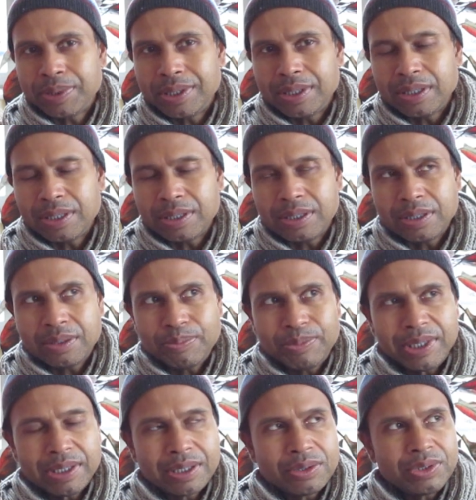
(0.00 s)
Uh, I
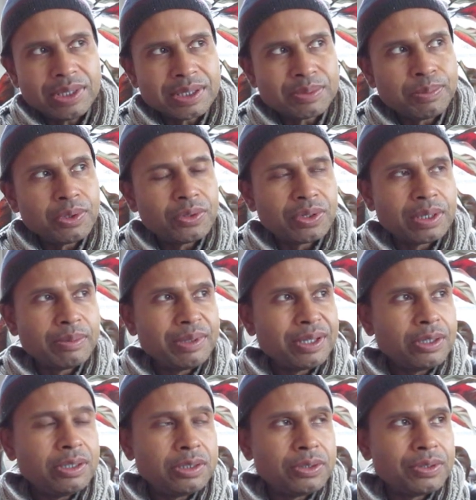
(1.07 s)
mean, I'd explore. I mean,
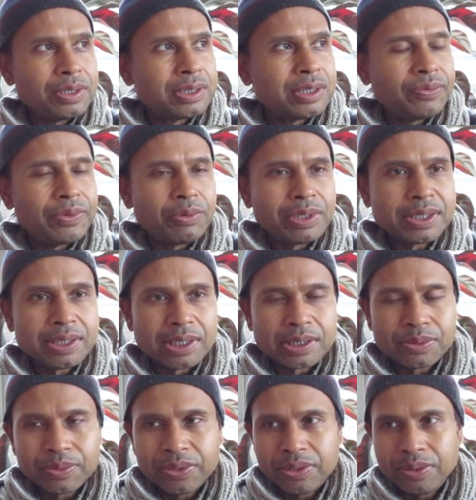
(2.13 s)
only do this if it
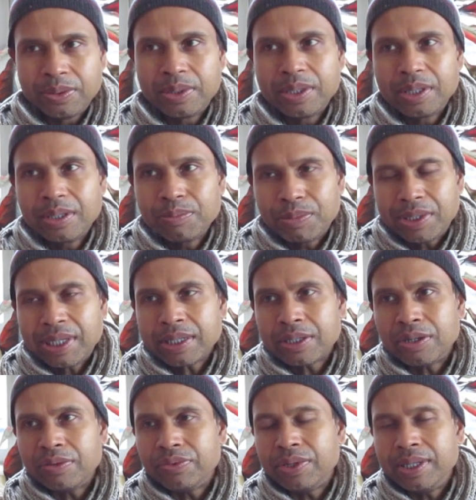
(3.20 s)
resonates with you. But let
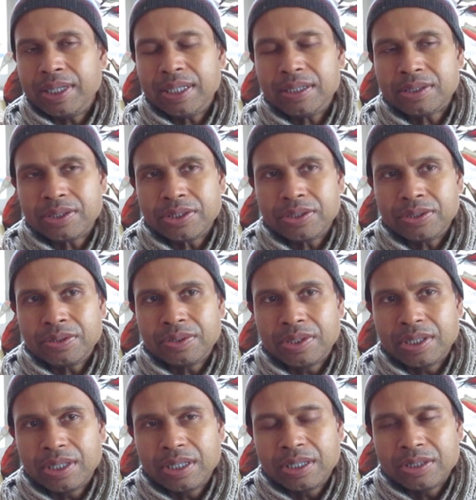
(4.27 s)
go of the need to
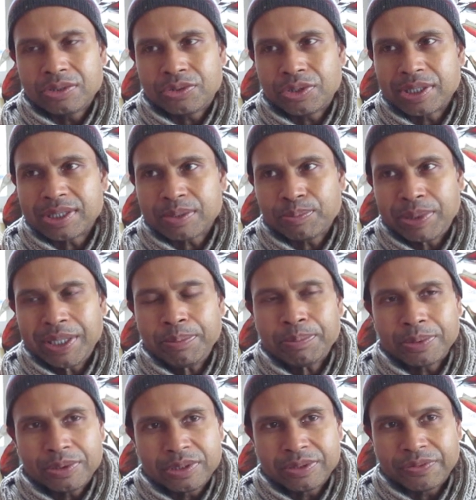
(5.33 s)
trust
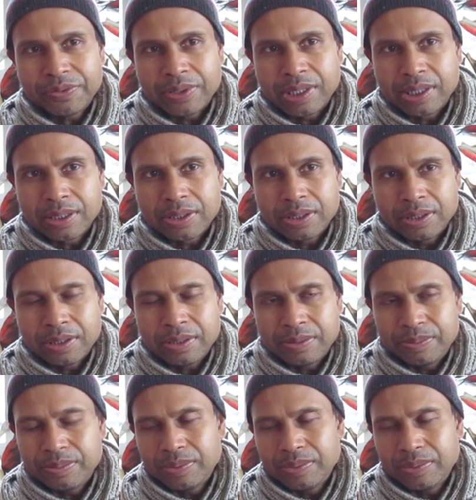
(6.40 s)
people to find God.